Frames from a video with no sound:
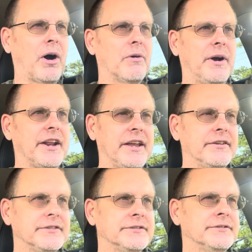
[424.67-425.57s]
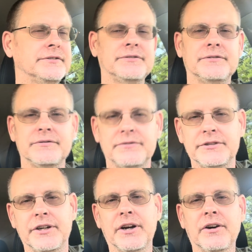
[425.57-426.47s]
already,
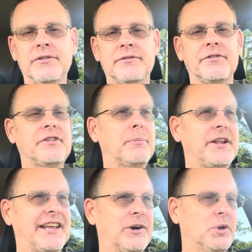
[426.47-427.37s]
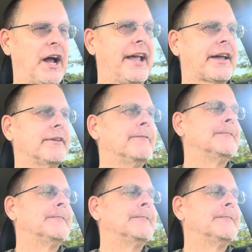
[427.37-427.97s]
somebody they don't like.